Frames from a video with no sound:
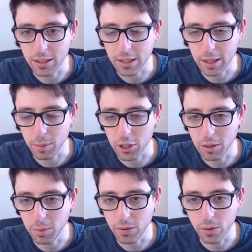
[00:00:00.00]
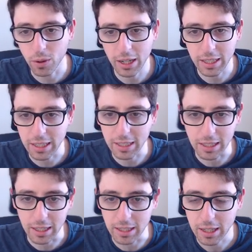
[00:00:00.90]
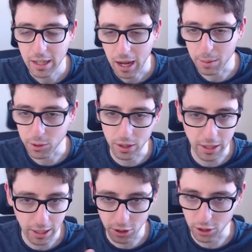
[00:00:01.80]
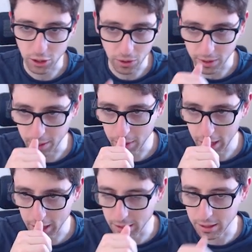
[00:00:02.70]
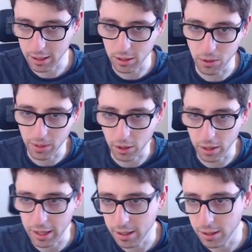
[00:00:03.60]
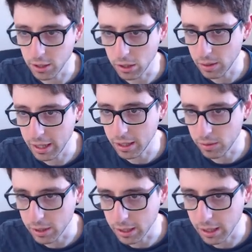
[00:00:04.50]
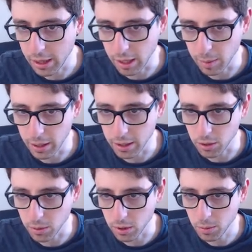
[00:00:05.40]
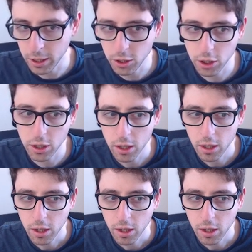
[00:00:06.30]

There's like bishop b4 ideas, and I'm sure the engine shows that black is doing great here. So I didn't really think about this one too much.